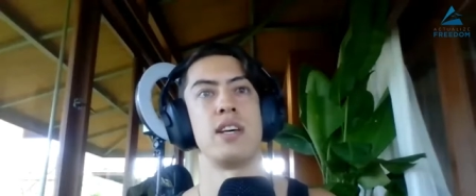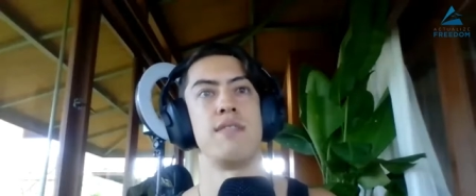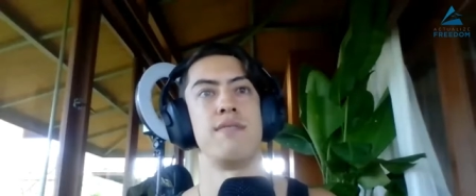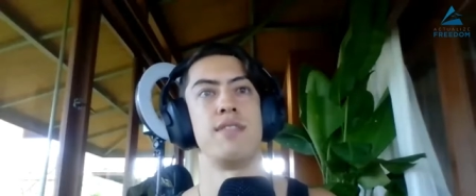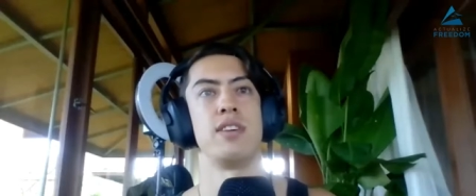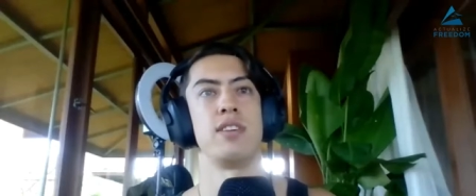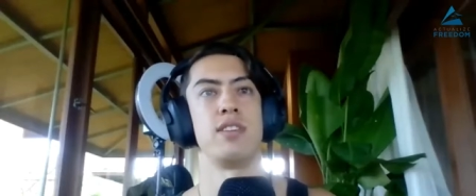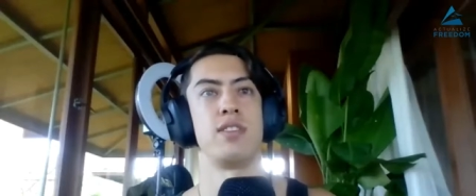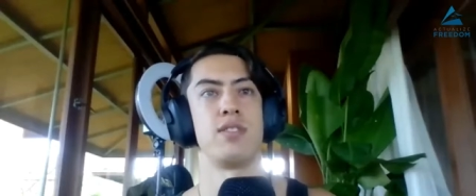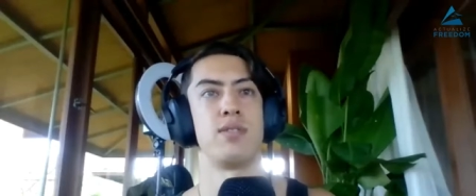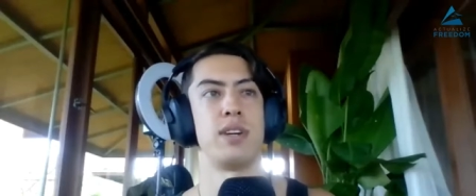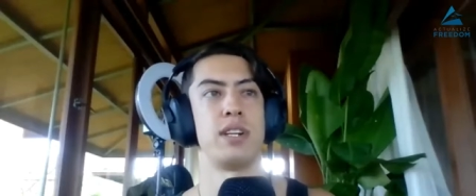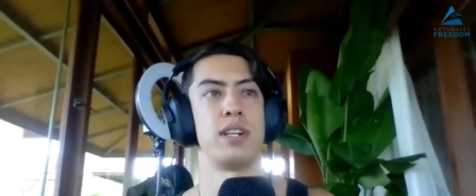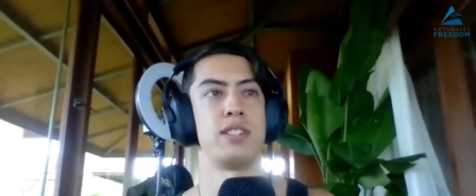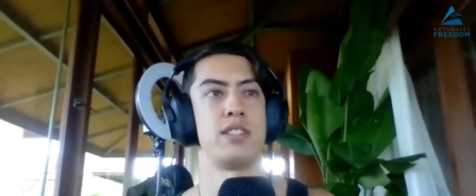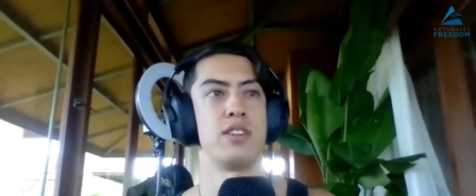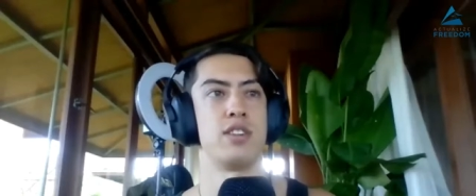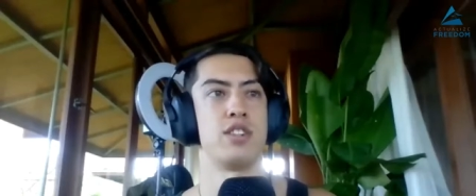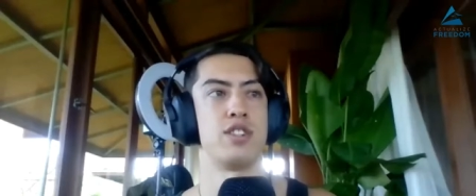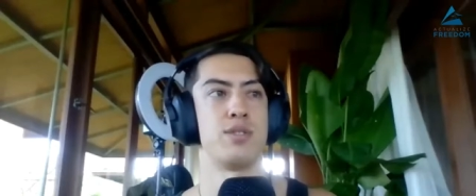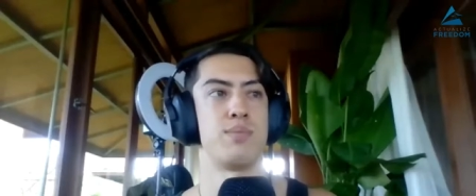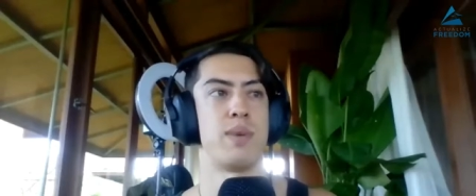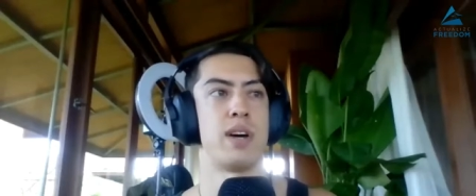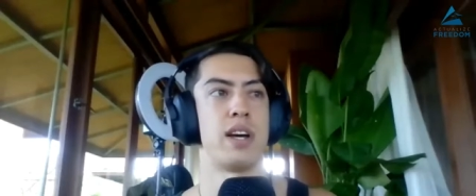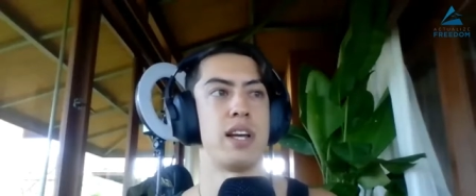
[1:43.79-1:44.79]
you increase
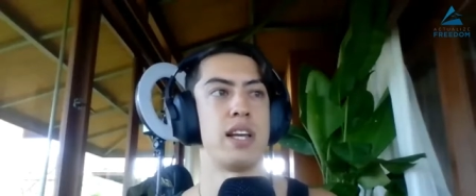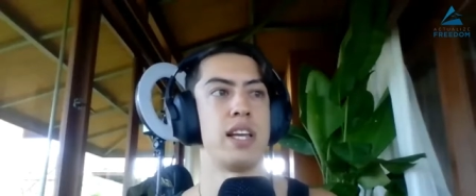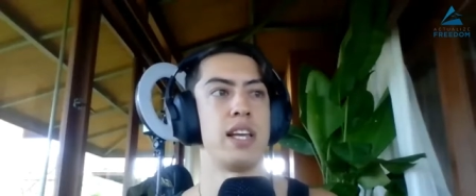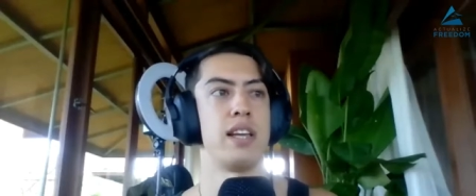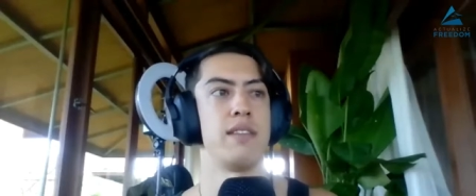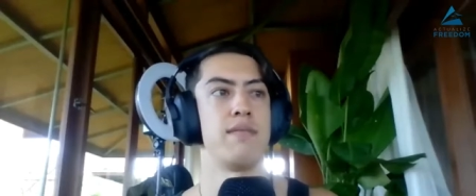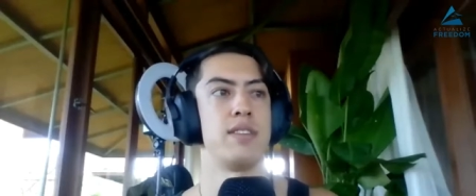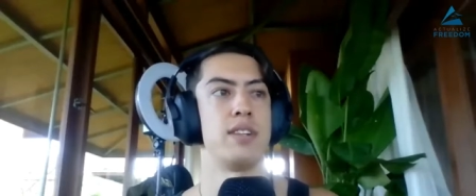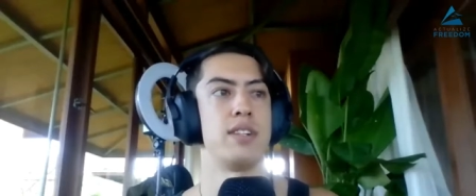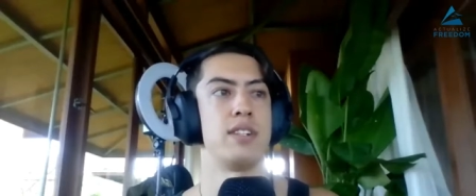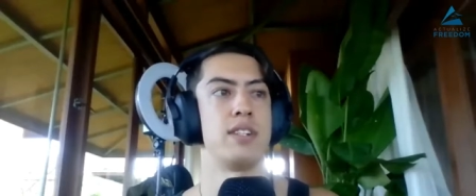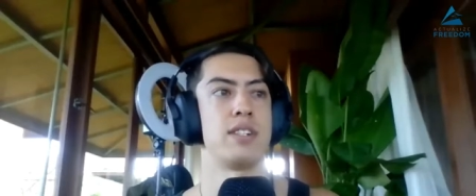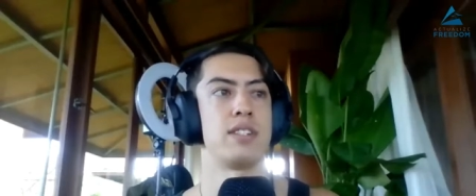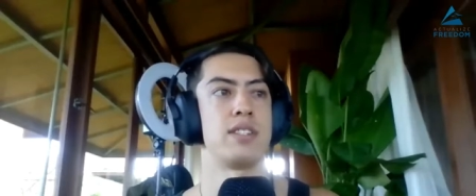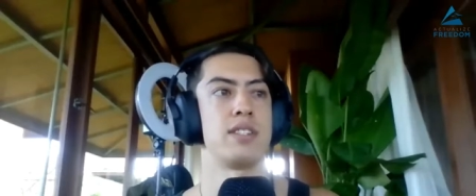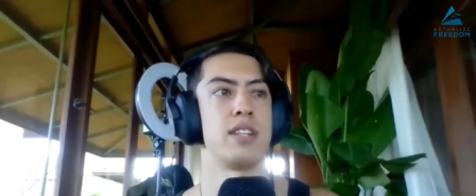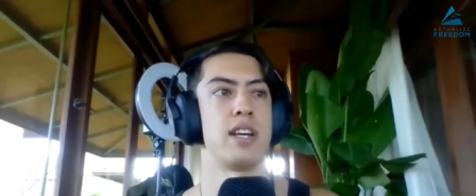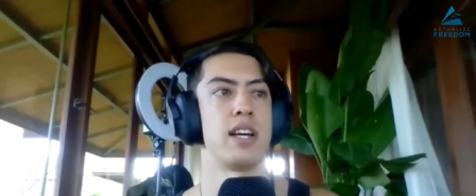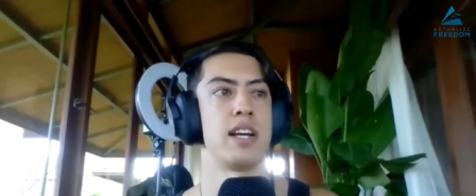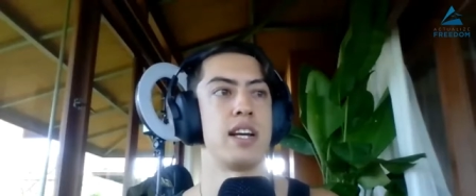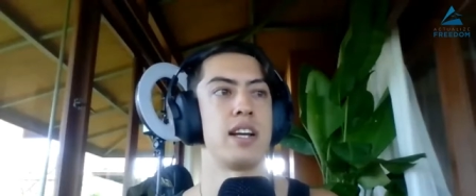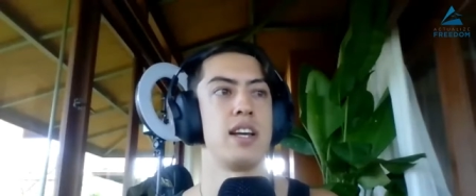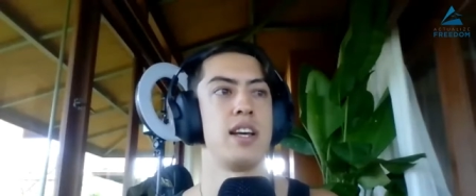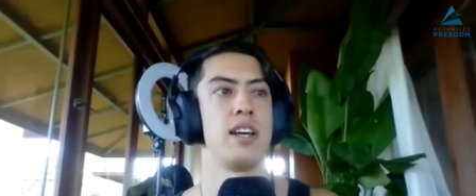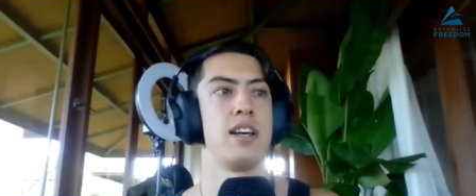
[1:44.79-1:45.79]
those by even just
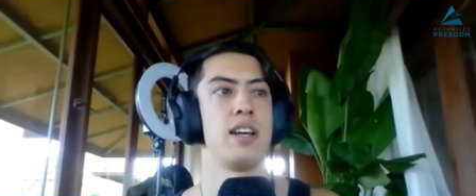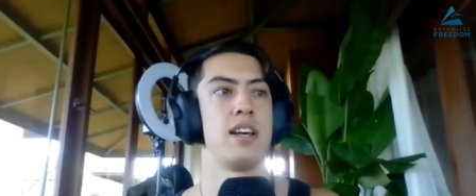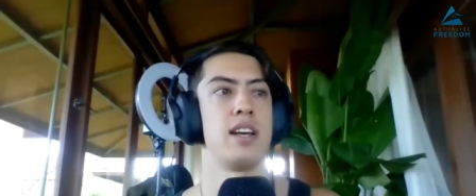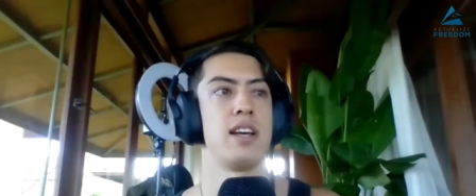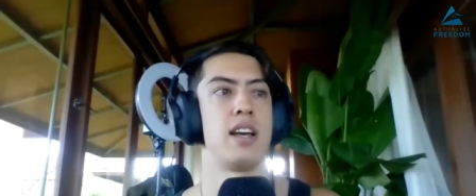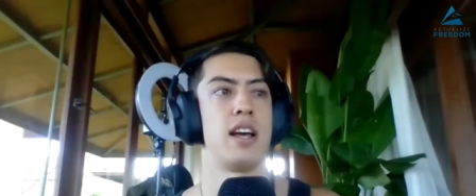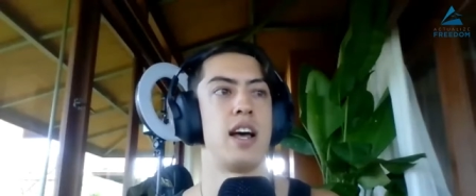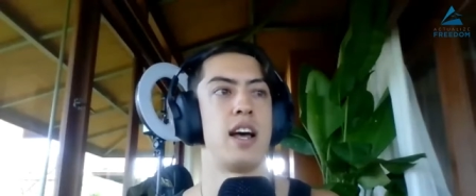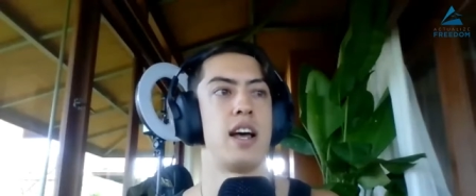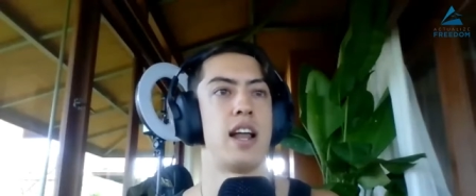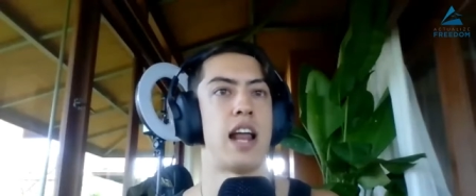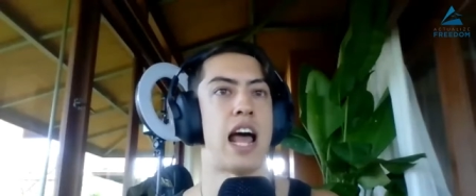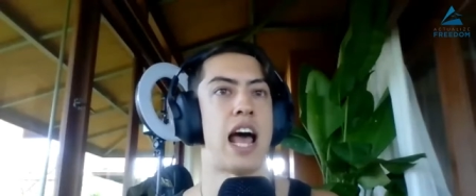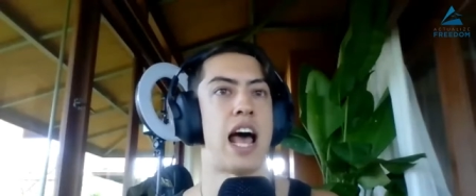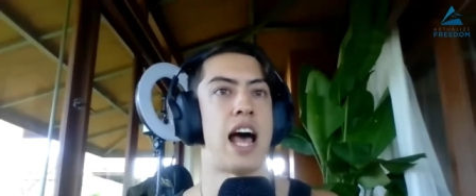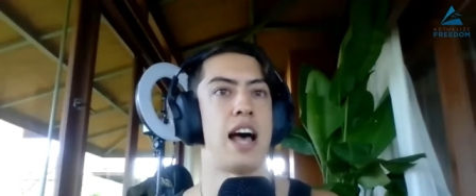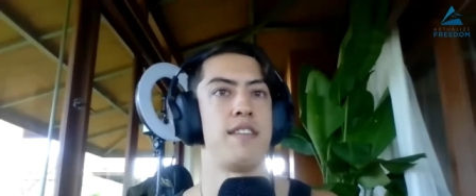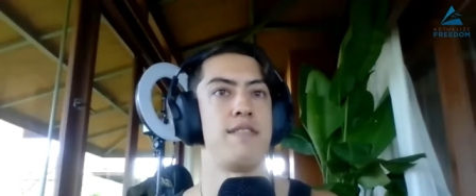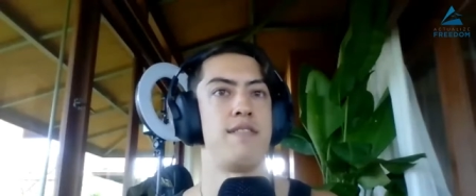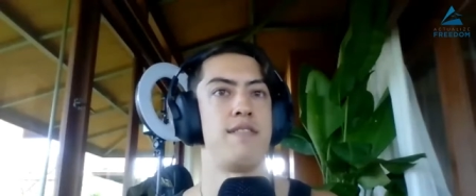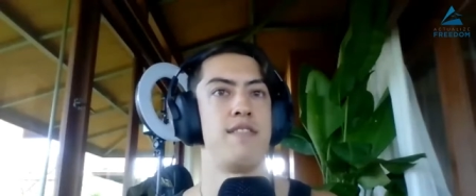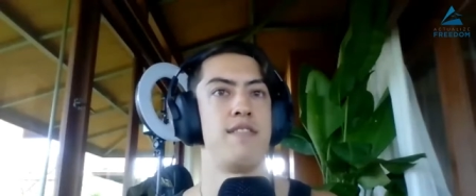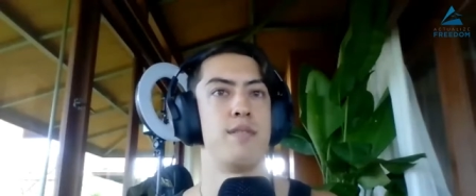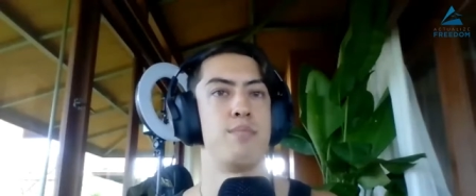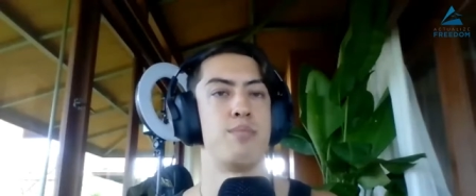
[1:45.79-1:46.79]
like
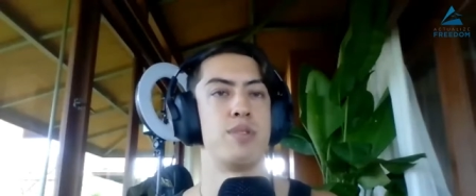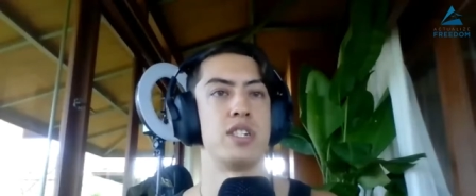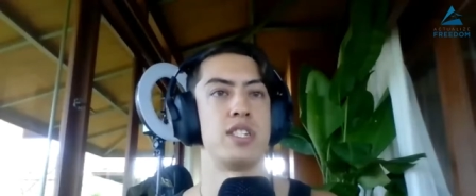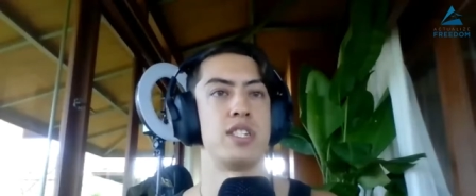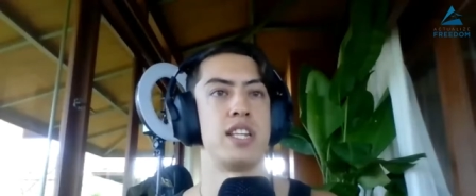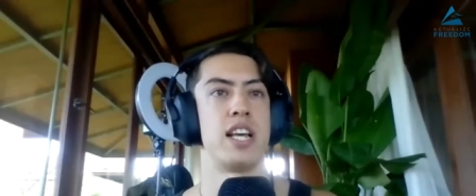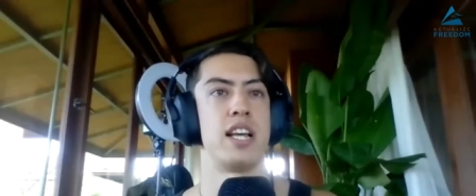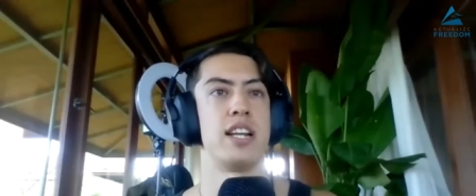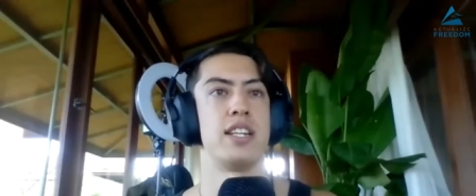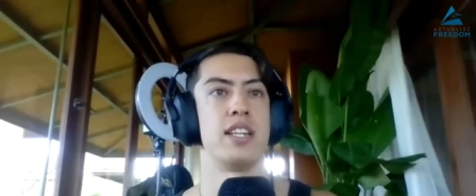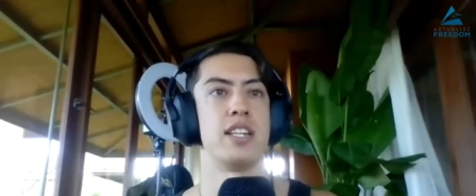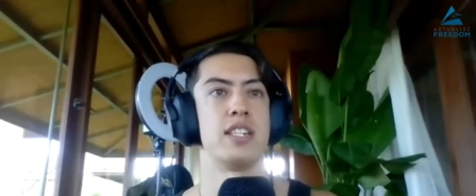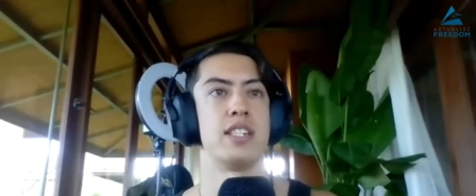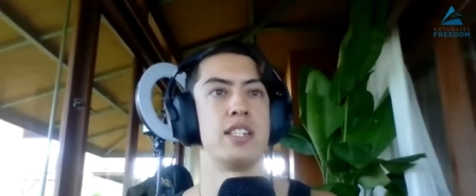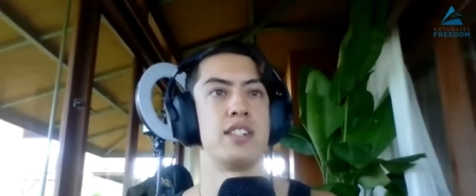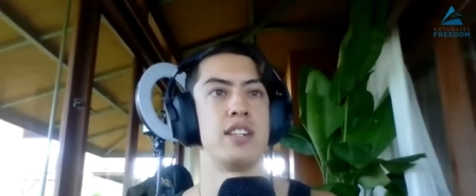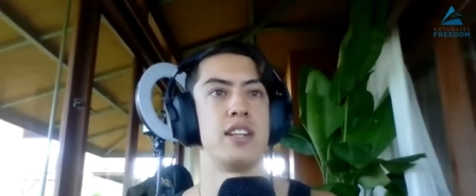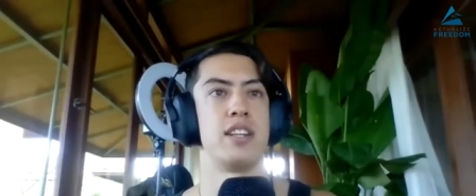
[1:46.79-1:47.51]
half of a percentage.